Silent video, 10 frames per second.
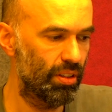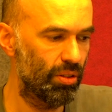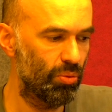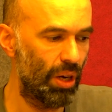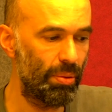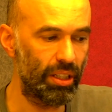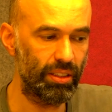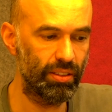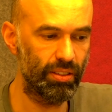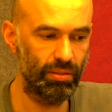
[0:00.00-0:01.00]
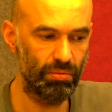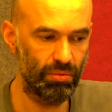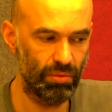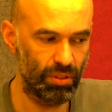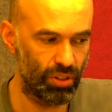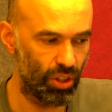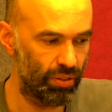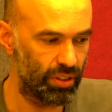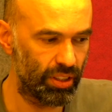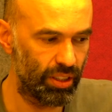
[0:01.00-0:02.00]
WebEx
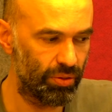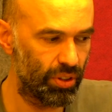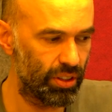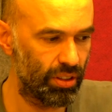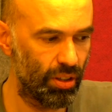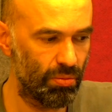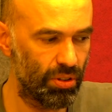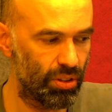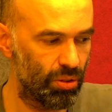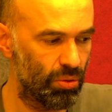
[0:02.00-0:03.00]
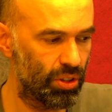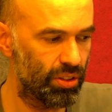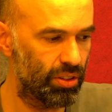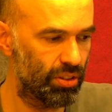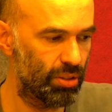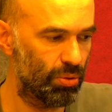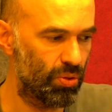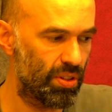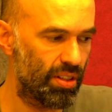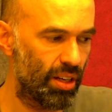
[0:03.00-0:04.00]
service here, for example. So what is the
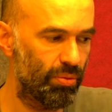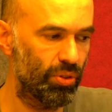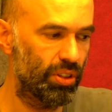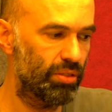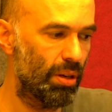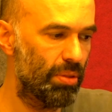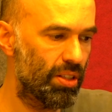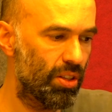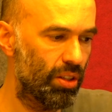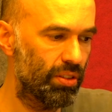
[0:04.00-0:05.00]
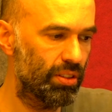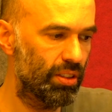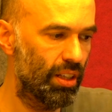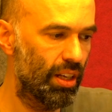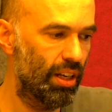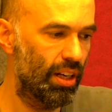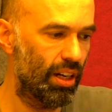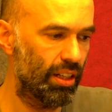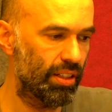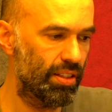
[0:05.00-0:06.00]
response time for this WebEx service?
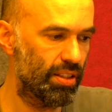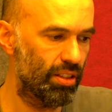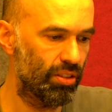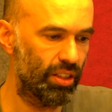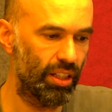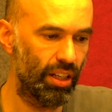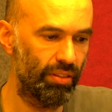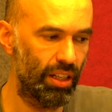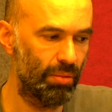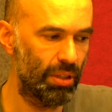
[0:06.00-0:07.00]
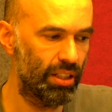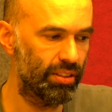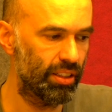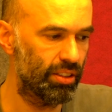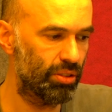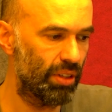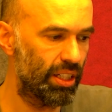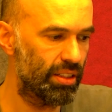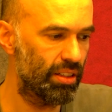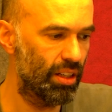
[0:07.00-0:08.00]
I can see, okay, availability is
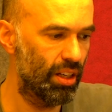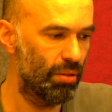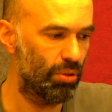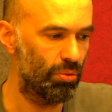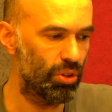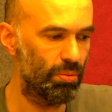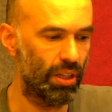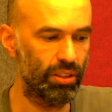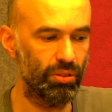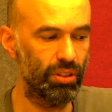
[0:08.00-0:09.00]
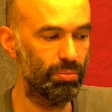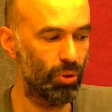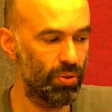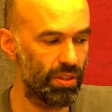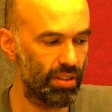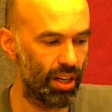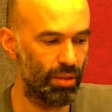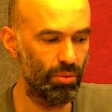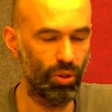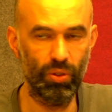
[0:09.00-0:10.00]
great, but what about the response
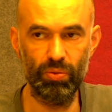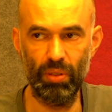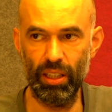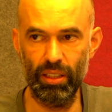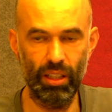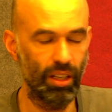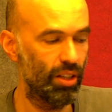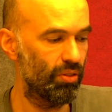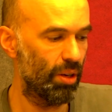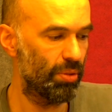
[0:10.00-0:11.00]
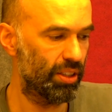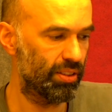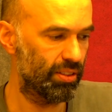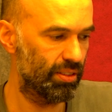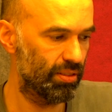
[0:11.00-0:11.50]
time of my WebEx